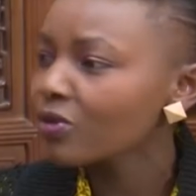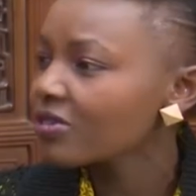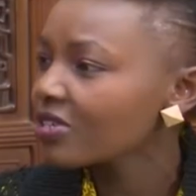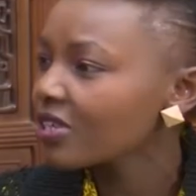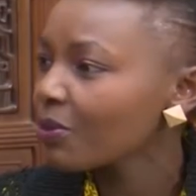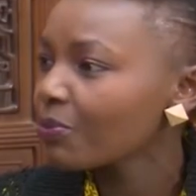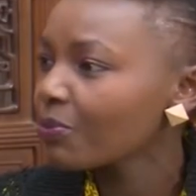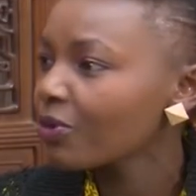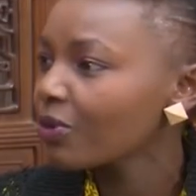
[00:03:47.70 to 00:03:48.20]

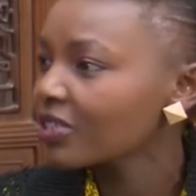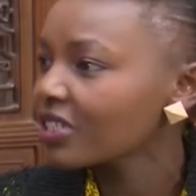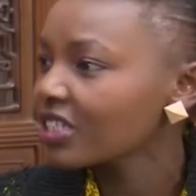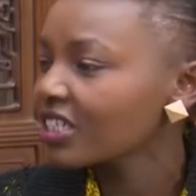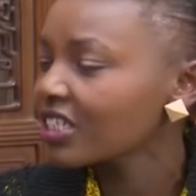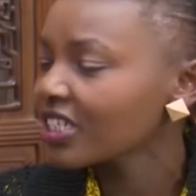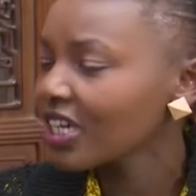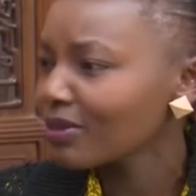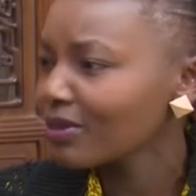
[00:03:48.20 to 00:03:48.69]
support
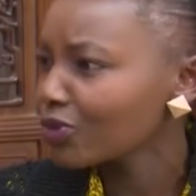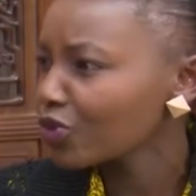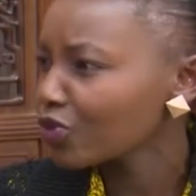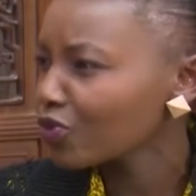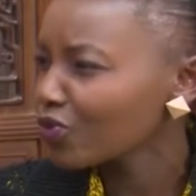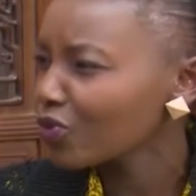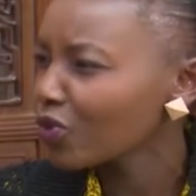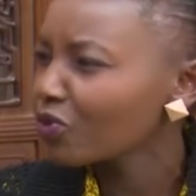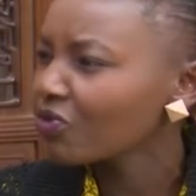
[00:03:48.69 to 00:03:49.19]
in terms
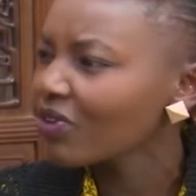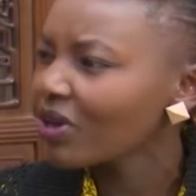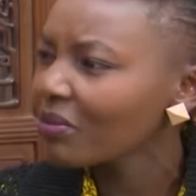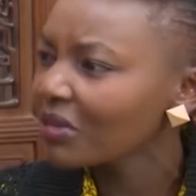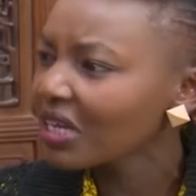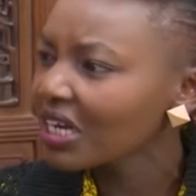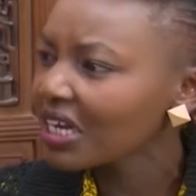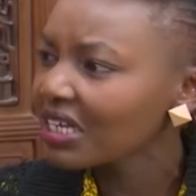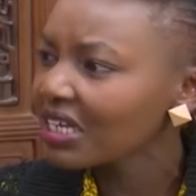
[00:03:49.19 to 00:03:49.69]
of your
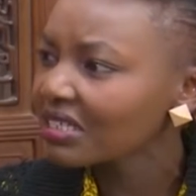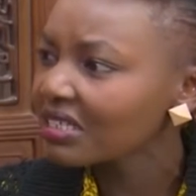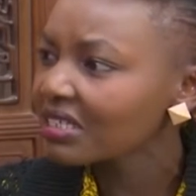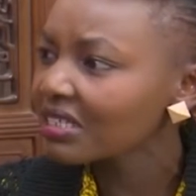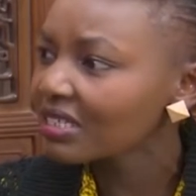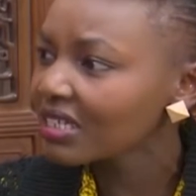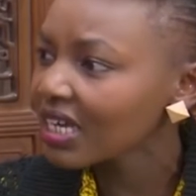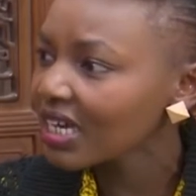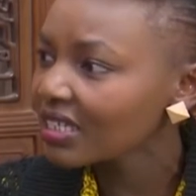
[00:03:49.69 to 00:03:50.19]
family,
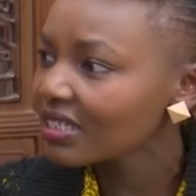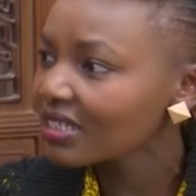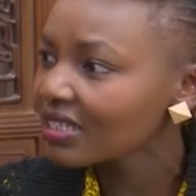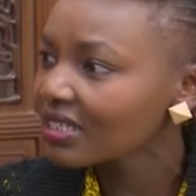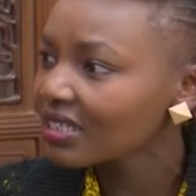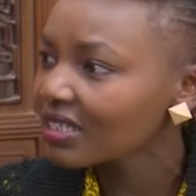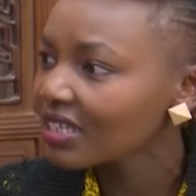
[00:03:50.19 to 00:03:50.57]
sisters?